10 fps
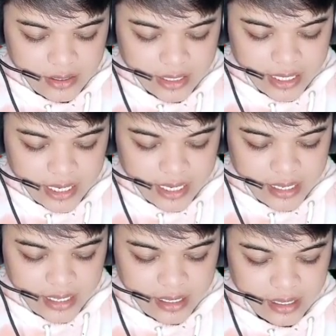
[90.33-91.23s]

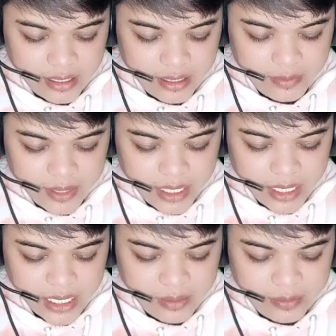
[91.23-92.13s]
Okay, uh, the mini
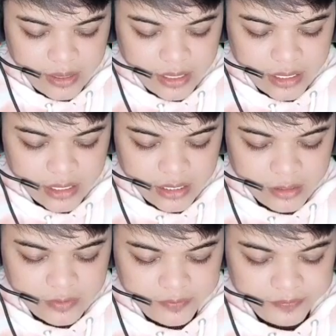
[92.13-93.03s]
game.
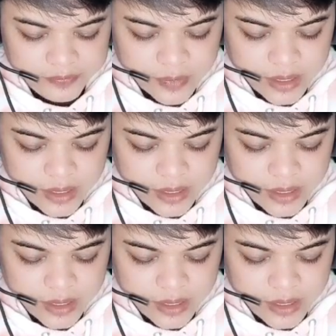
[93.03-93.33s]
Um.